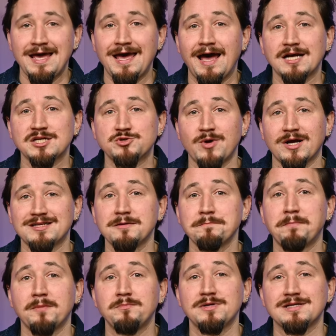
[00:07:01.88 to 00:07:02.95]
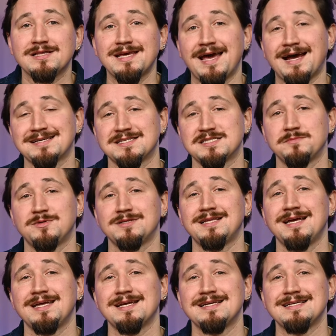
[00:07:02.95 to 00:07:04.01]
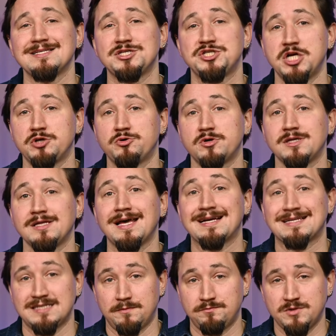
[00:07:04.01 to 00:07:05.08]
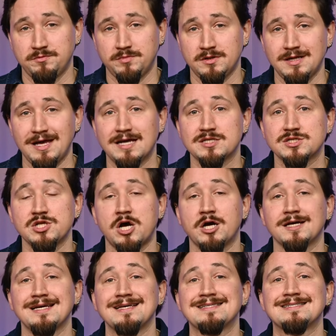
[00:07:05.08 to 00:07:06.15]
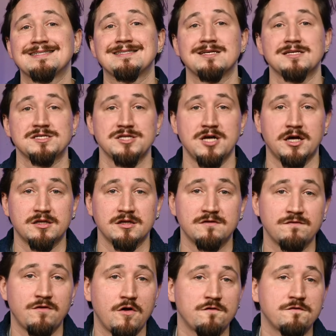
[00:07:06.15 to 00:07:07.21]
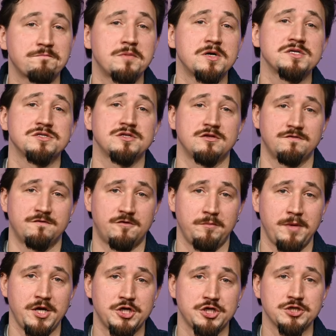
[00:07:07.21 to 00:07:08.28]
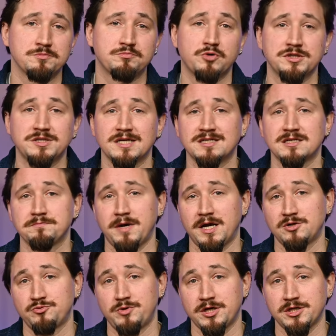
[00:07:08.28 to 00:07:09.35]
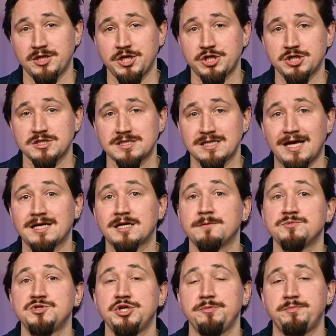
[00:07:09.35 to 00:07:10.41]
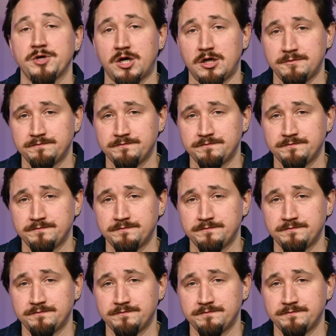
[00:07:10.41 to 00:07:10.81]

Extracting publicly accessible data is generally acceptable as long as it does not involve personal information protected by regulations like GDPR.